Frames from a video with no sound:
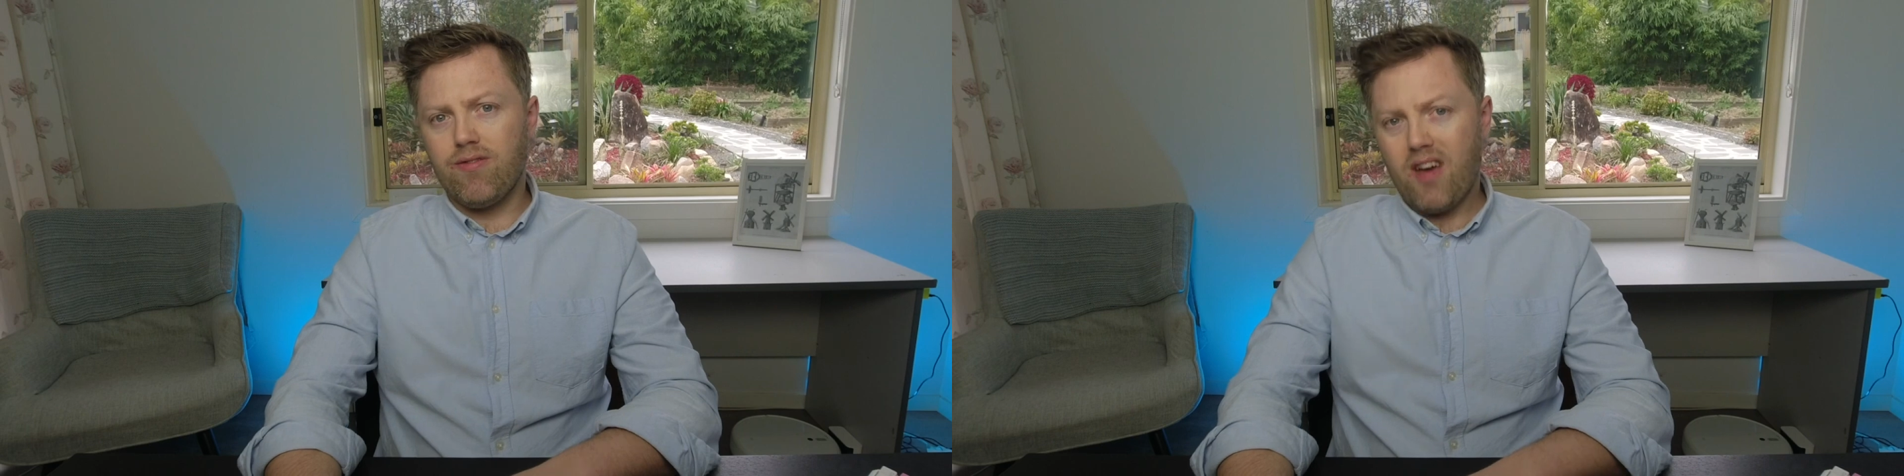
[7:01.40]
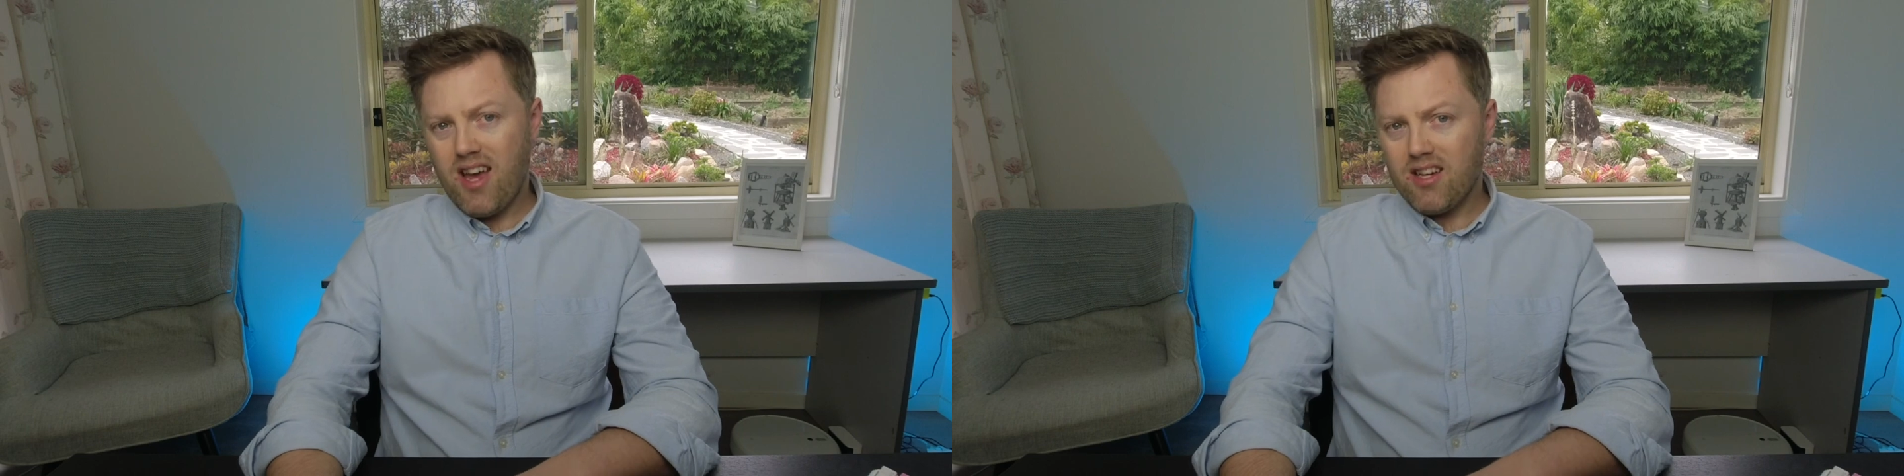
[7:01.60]

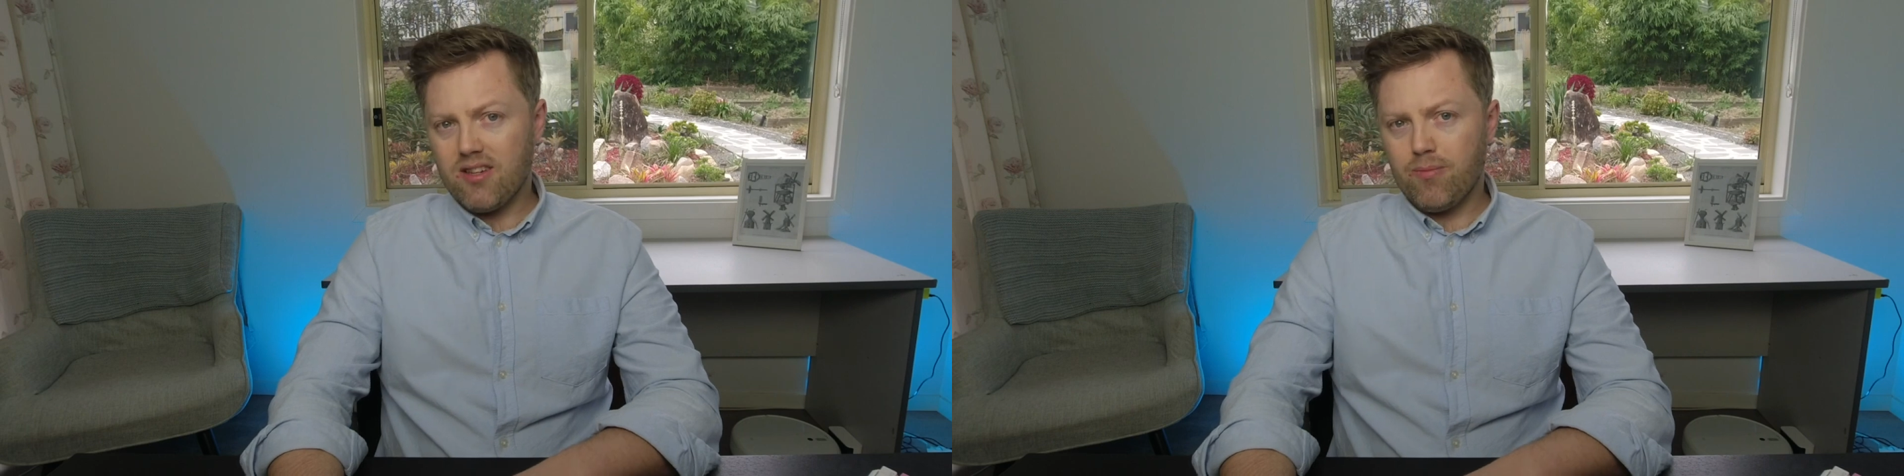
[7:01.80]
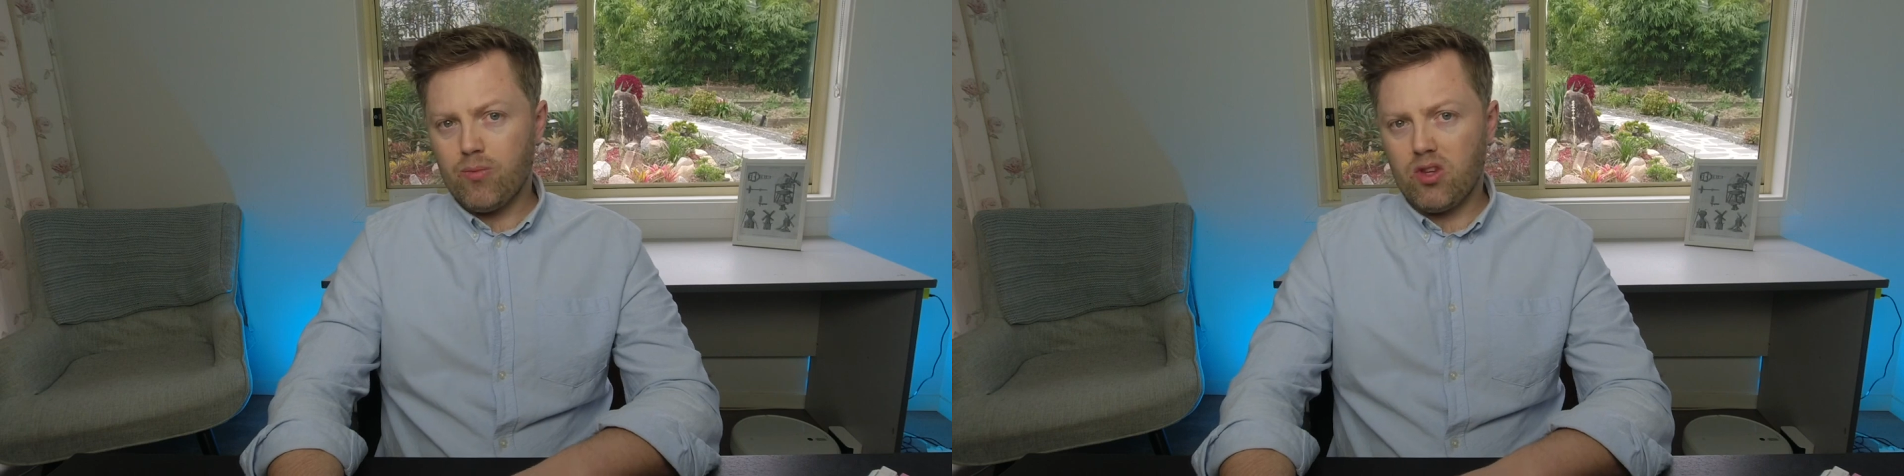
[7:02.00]
fire.
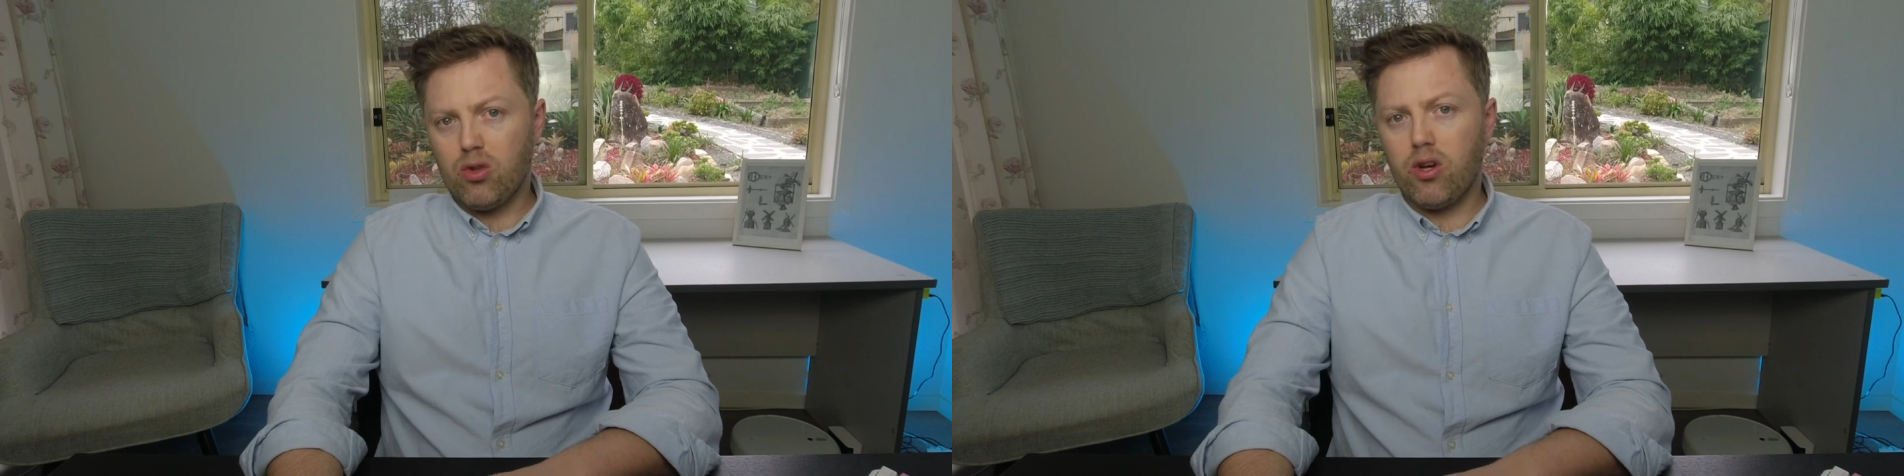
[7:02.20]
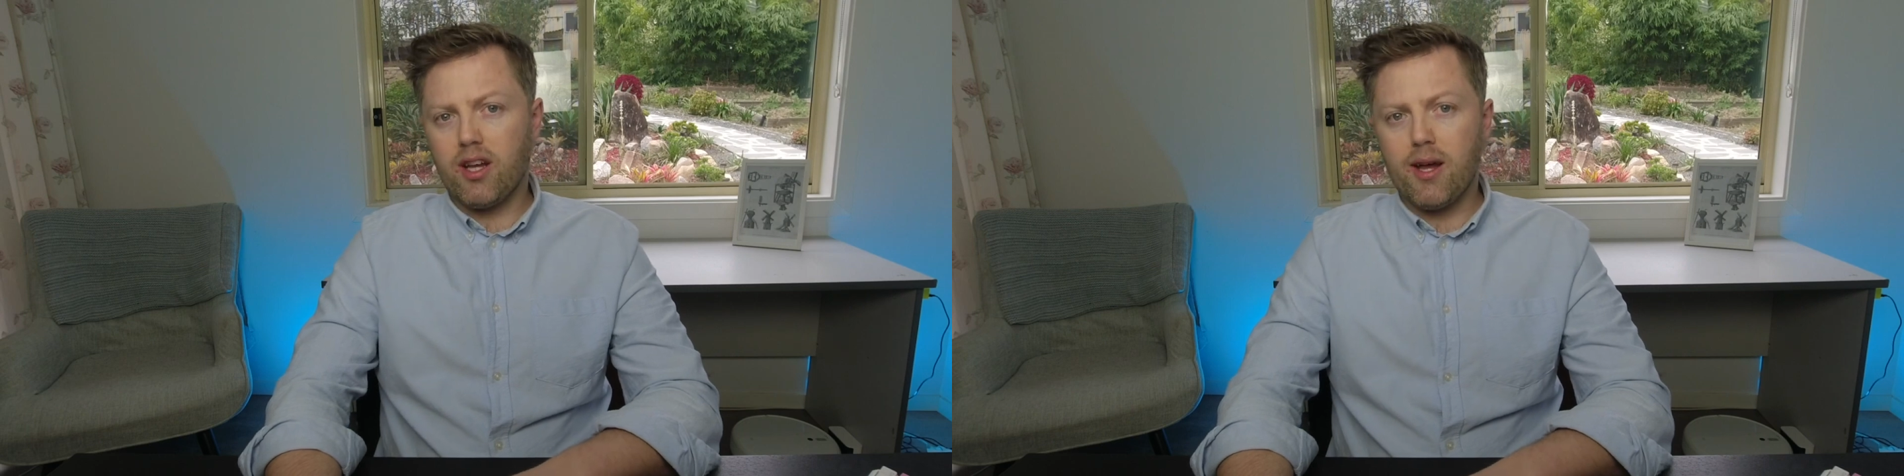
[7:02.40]
So you can